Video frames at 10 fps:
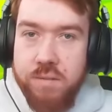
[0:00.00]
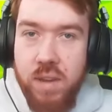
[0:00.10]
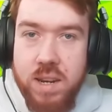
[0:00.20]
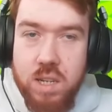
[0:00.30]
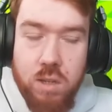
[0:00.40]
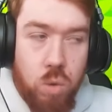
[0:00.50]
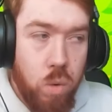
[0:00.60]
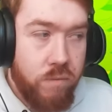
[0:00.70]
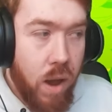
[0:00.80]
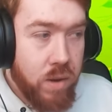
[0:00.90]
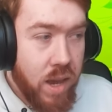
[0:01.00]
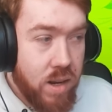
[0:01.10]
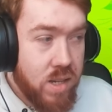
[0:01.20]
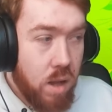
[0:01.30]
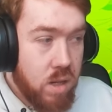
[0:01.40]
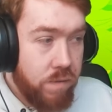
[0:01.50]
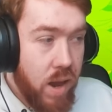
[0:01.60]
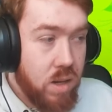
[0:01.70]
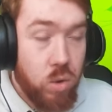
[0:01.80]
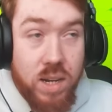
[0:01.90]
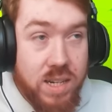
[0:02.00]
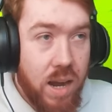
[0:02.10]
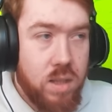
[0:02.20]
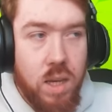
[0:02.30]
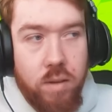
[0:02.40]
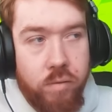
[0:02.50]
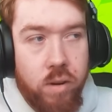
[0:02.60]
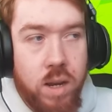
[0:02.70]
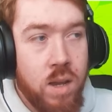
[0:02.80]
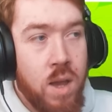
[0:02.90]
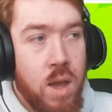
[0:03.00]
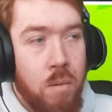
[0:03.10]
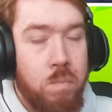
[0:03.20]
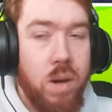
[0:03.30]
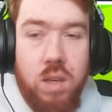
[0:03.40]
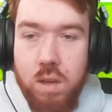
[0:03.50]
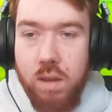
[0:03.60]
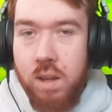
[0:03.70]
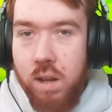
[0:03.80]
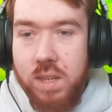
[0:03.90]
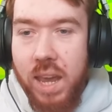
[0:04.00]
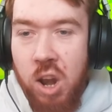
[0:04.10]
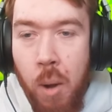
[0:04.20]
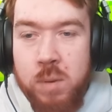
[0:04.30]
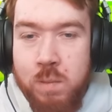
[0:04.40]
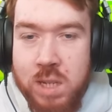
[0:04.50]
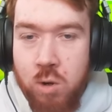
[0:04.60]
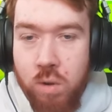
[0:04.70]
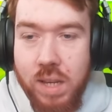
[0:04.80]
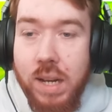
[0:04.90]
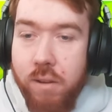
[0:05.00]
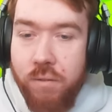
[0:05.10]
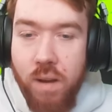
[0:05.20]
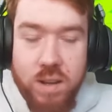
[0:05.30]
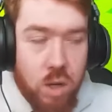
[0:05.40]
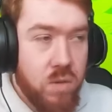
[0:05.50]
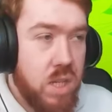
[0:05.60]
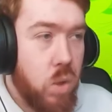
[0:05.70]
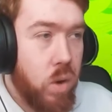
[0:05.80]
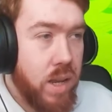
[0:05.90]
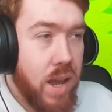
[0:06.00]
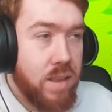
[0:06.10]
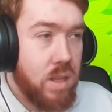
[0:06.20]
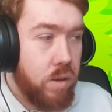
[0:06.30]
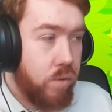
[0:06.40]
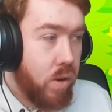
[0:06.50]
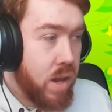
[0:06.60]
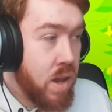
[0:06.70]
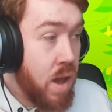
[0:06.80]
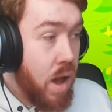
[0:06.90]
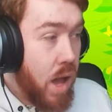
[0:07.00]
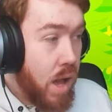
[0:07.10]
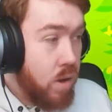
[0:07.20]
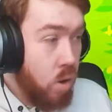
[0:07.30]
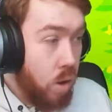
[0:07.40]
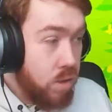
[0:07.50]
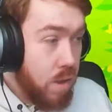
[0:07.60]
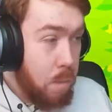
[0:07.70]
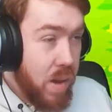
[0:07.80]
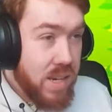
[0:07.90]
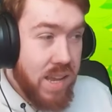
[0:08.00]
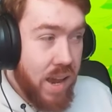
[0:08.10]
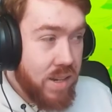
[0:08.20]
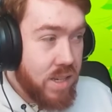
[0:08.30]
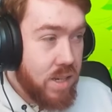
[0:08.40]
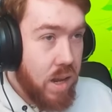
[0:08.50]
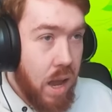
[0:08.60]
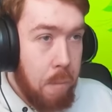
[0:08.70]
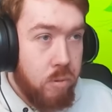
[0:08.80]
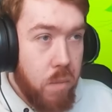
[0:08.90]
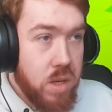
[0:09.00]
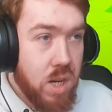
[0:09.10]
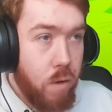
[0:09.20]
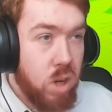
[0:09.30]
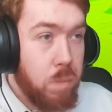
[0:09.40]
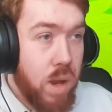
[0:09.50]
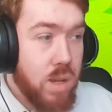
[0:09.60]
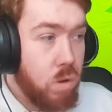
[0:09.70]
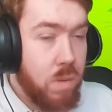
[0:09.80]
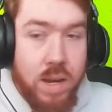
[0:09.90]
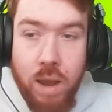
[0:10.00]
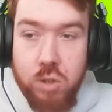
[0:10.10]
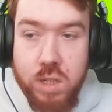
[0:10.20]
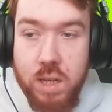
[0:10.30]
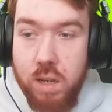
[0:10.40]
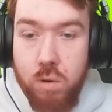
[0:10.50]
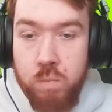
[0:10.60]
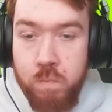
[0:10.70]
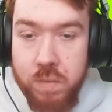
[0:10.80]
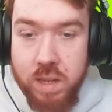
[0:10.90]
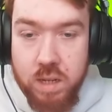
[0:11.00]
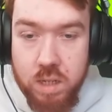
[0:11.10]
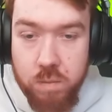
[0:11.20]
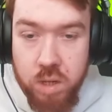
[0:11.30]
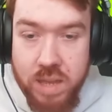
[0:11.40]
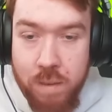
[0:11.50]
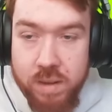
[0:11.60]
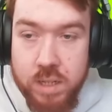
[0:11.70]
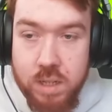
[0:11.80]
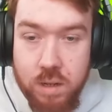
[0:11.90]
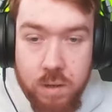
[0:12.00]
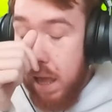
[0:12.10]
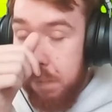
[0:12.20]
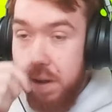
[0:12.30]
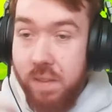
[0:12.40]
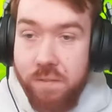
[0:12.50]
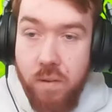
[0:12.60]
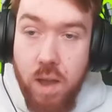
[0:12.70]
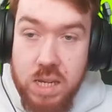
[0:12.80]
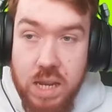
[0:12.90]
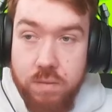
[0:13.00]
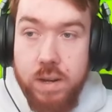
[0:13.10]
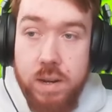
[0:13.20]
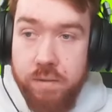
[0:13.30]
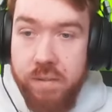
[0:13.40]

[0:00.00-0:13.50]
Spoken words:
in phase 2 without getting a stance effect, or at least get a tier 3. But you know, to get an optimal score and to clear it fast, obviously you want to get a tier 3. Not the best hand. I'm probably just gonna rush Barnes ultimate now, just to deal some good damage. I believe the fastest I've cleared